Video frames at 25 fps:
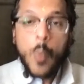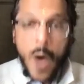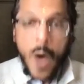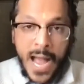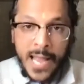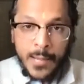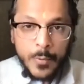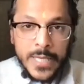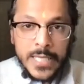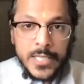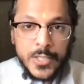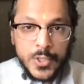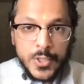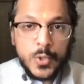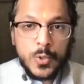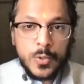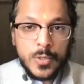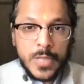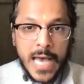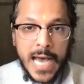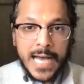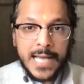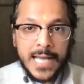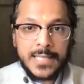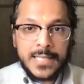Why we
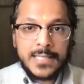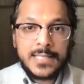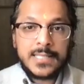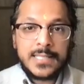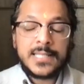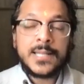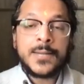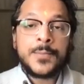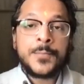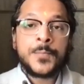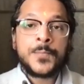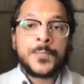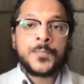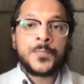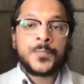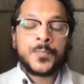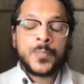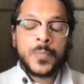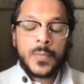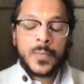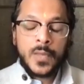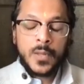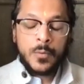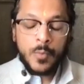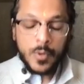do that
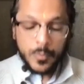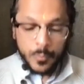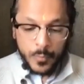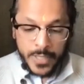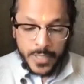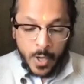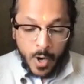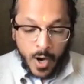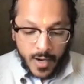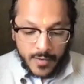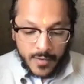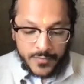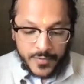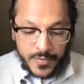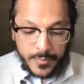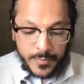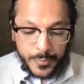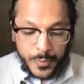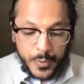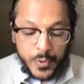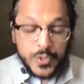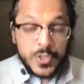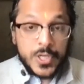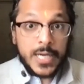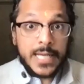when we
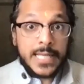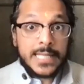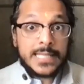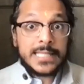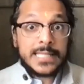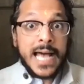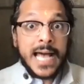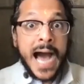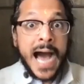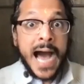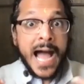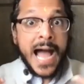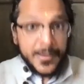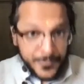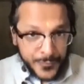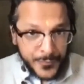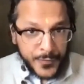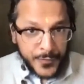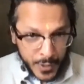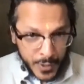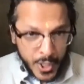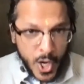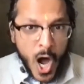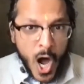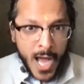offer puja, it's I've
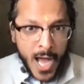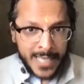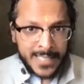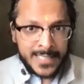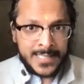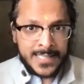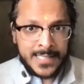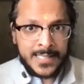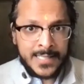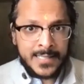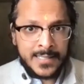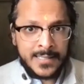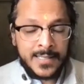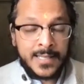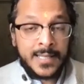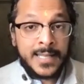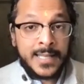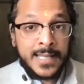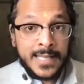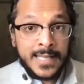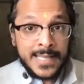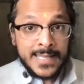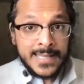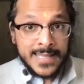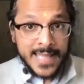forgotten
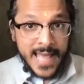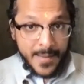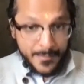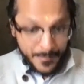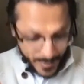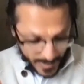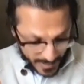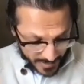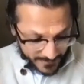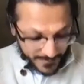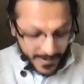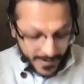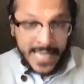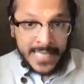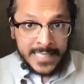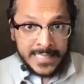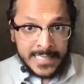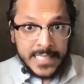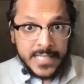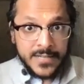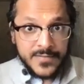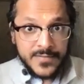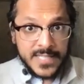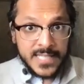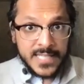that
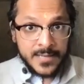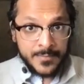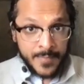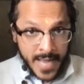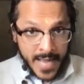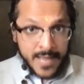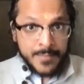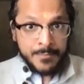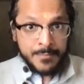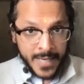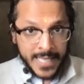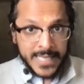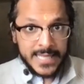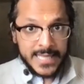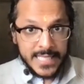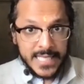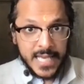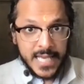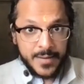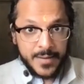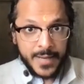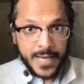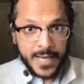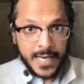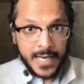Bhagavan lives in my
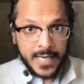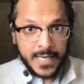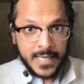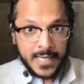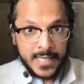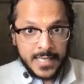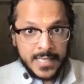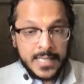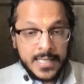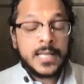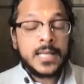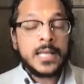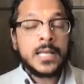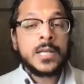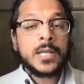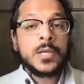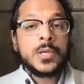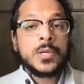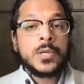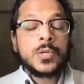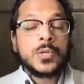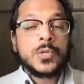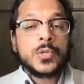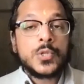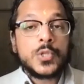madhyama.
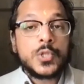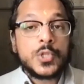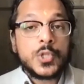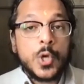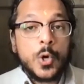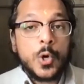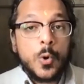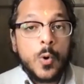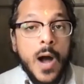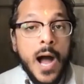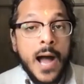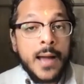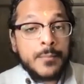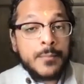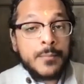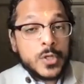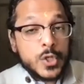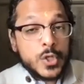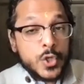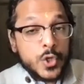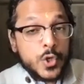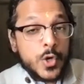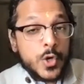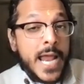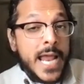So
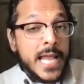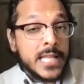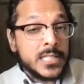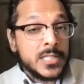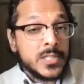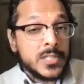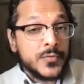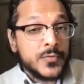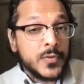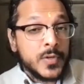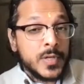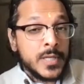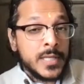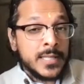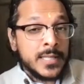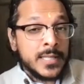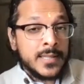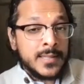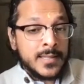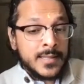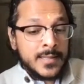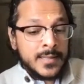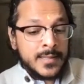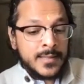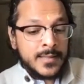I'm
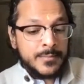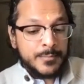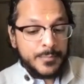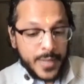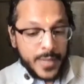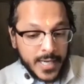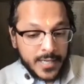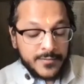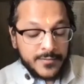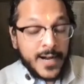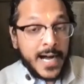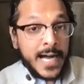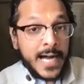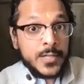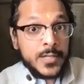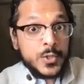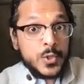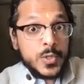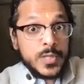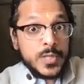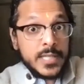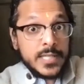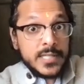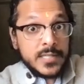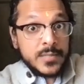transferring
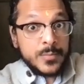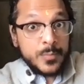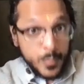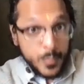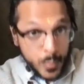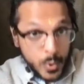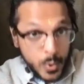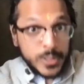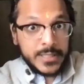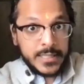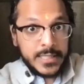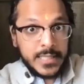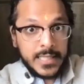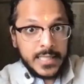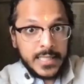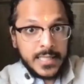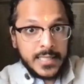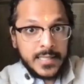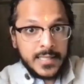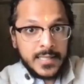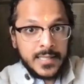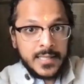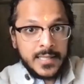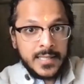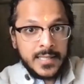Bhagavan to this murti.